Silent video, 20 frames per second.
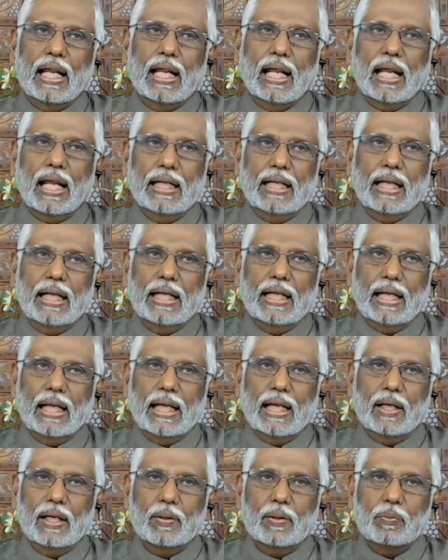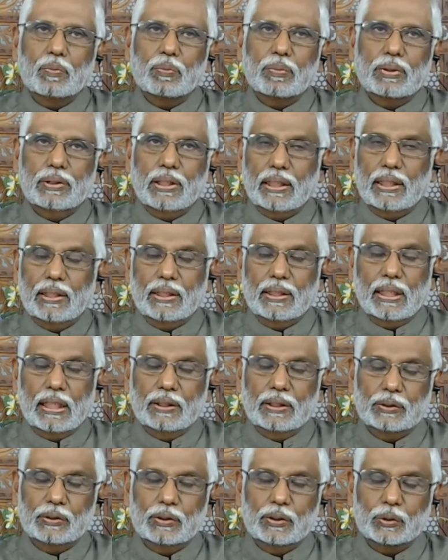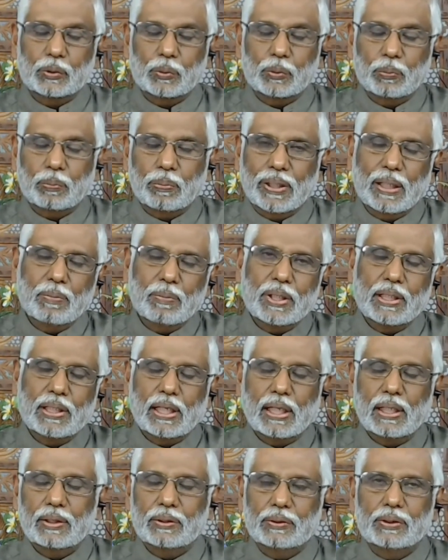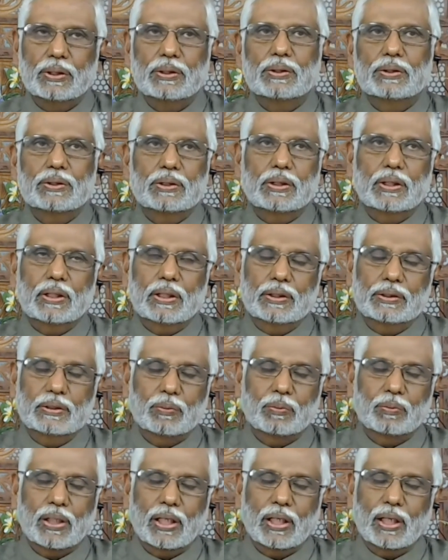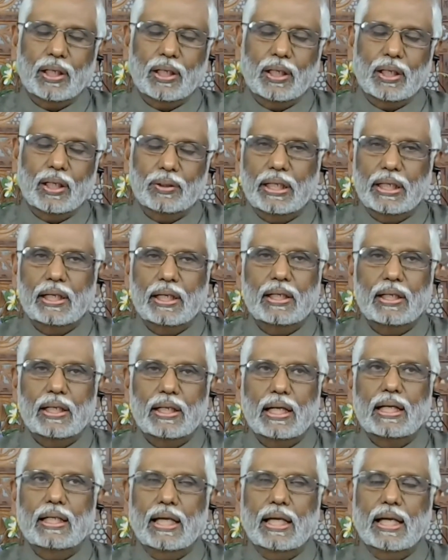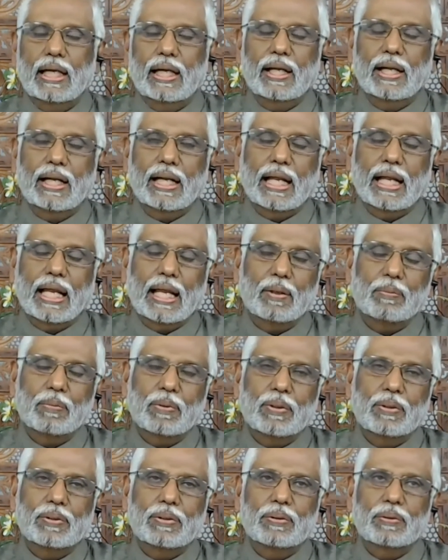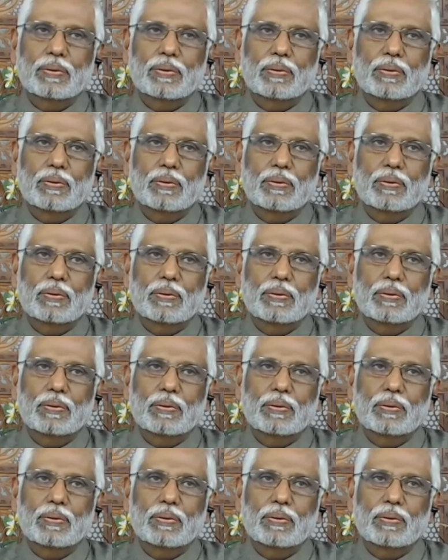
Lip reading: And then that is the supreme intelligence is available there, and they are able to